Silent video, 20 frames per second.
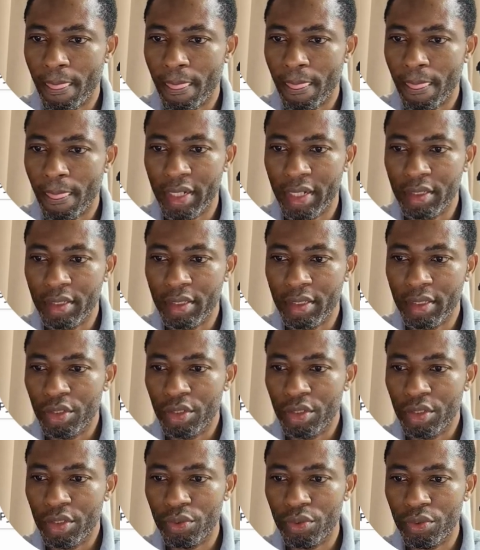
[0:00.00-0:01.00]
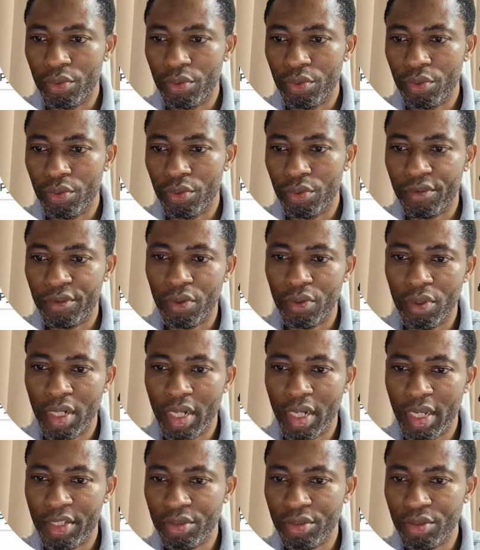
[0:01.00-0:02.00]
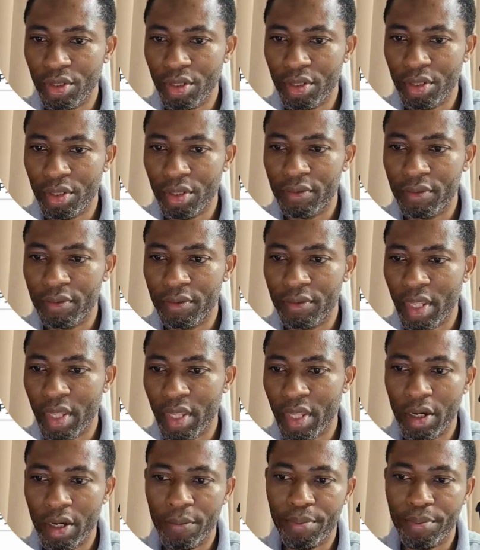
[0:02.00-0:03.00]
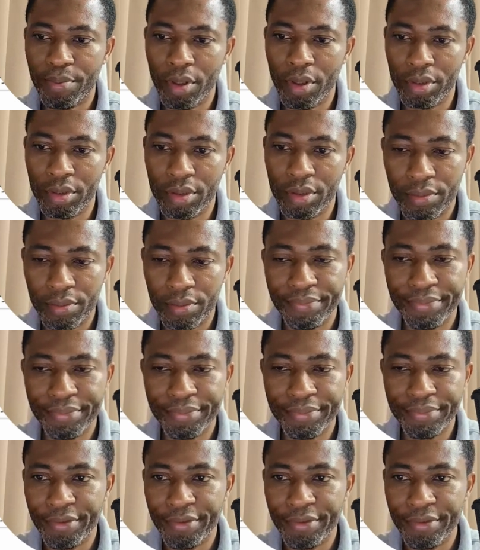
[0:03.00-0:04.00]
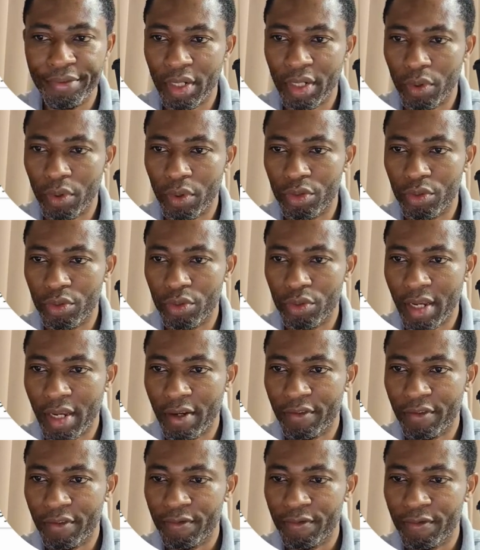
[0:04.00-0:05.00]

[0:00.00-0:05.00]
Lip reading: Right. So diff. So let's run help on diff. And what do we have?